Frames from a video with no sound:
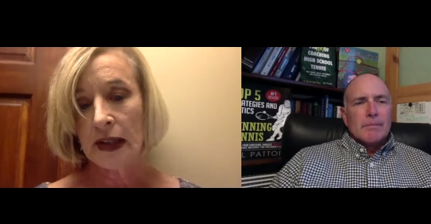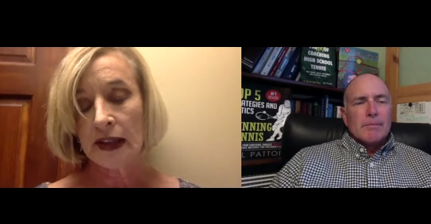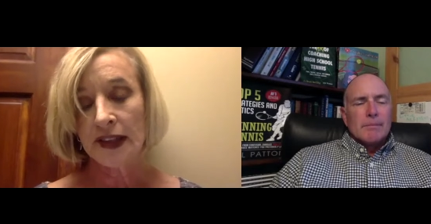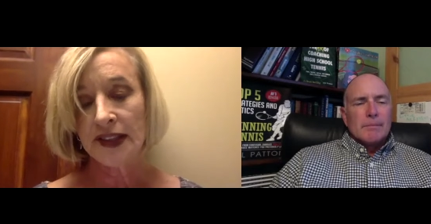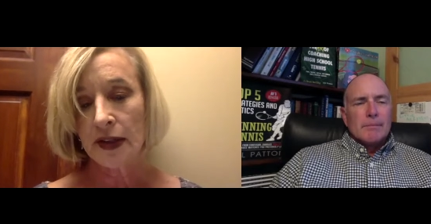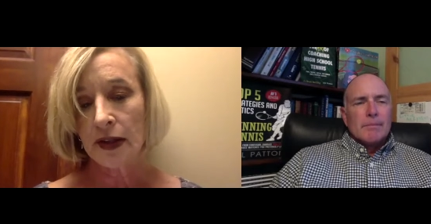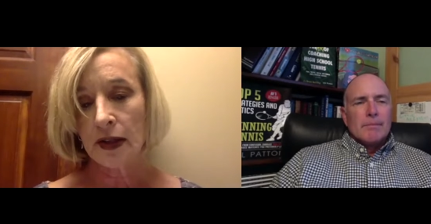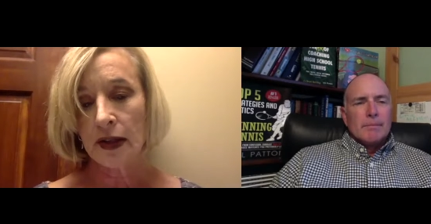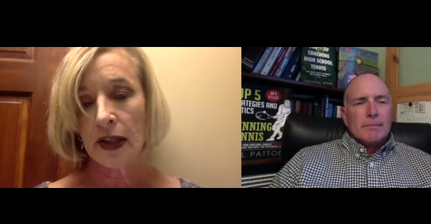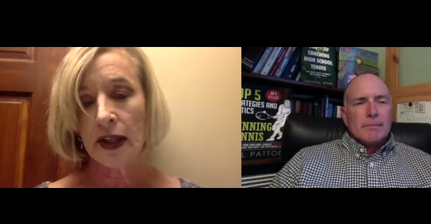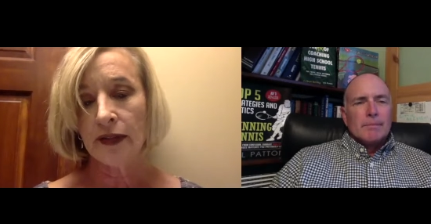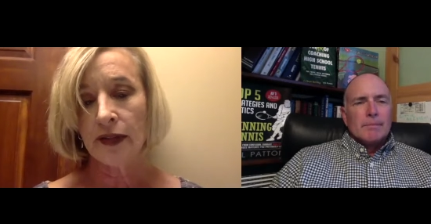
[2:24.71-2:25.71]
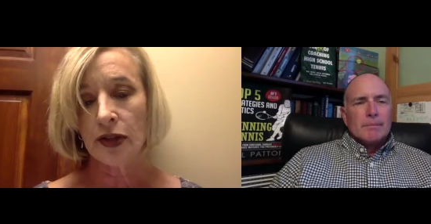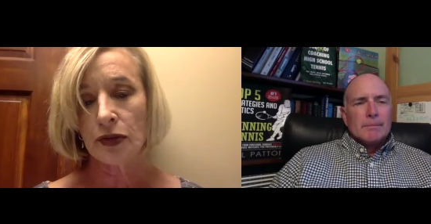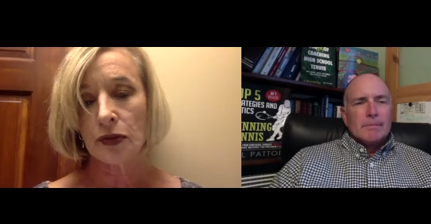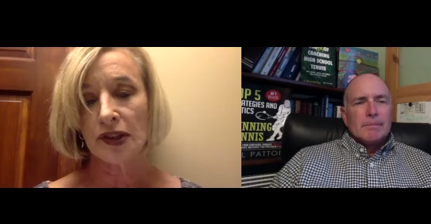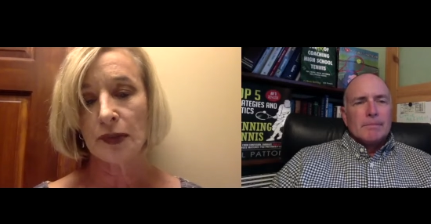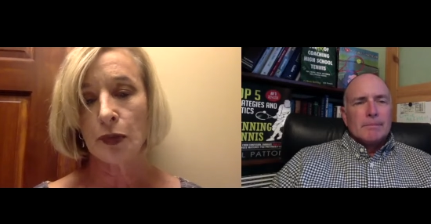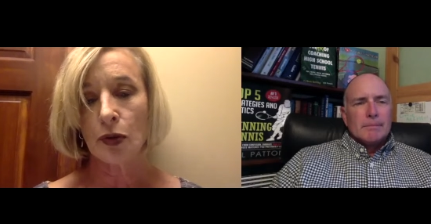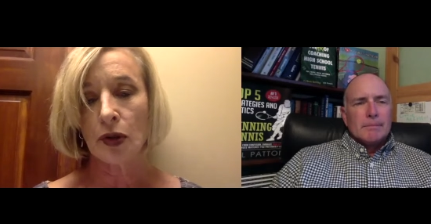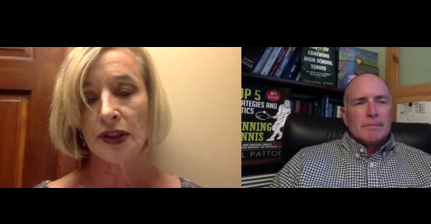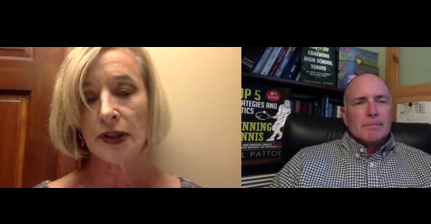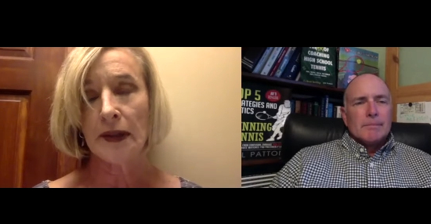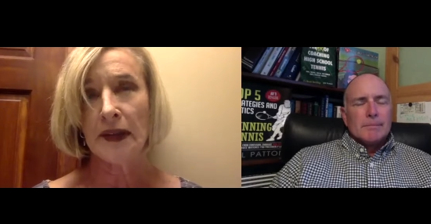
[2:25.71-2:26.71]
Speaker 1: considered an individual sport.
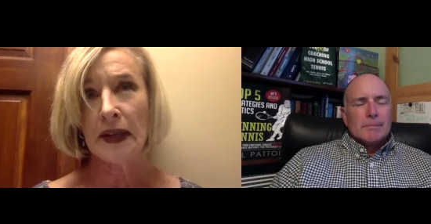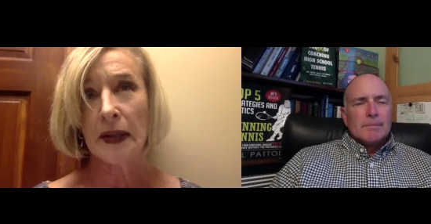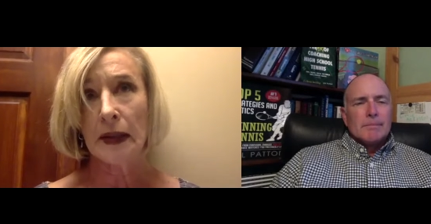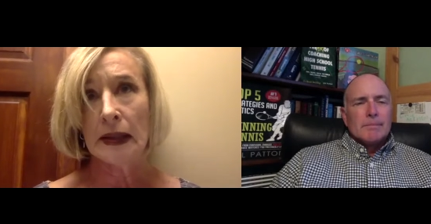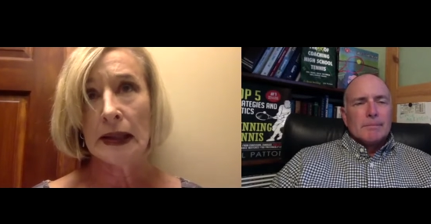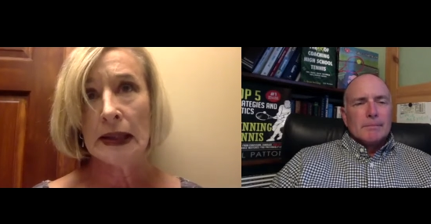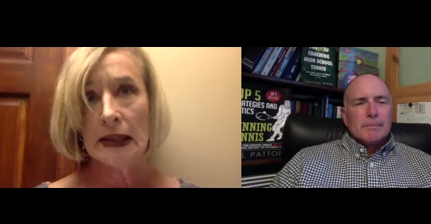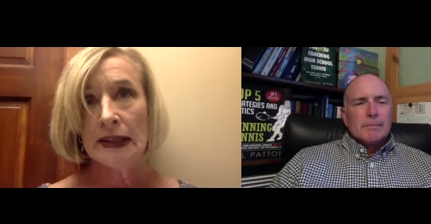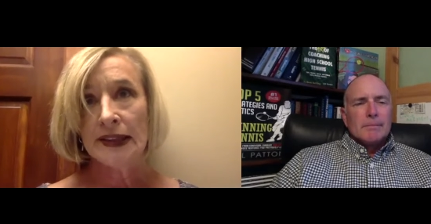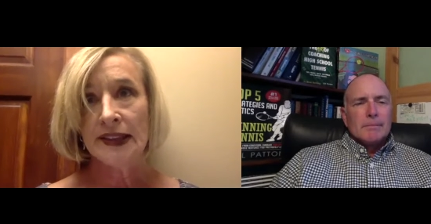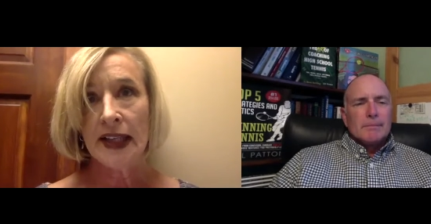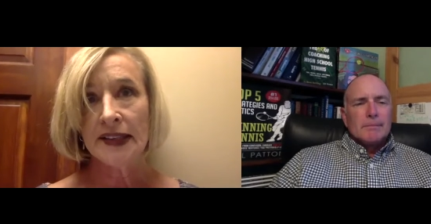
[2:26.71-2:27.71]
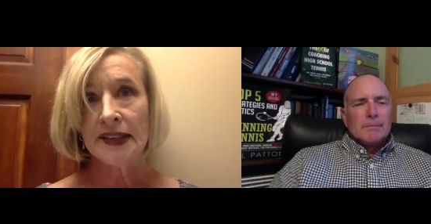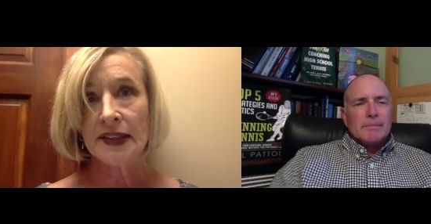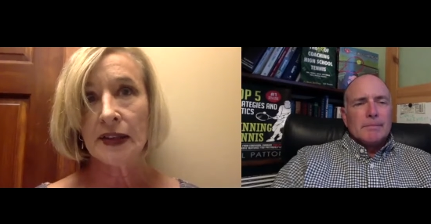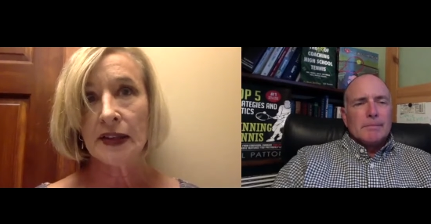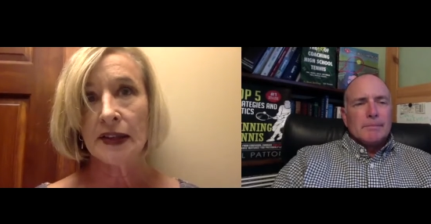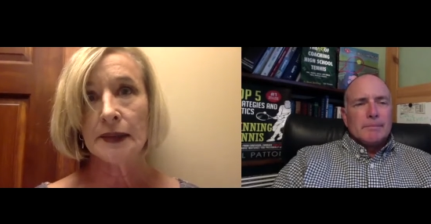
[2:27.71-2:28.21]
So I think states are,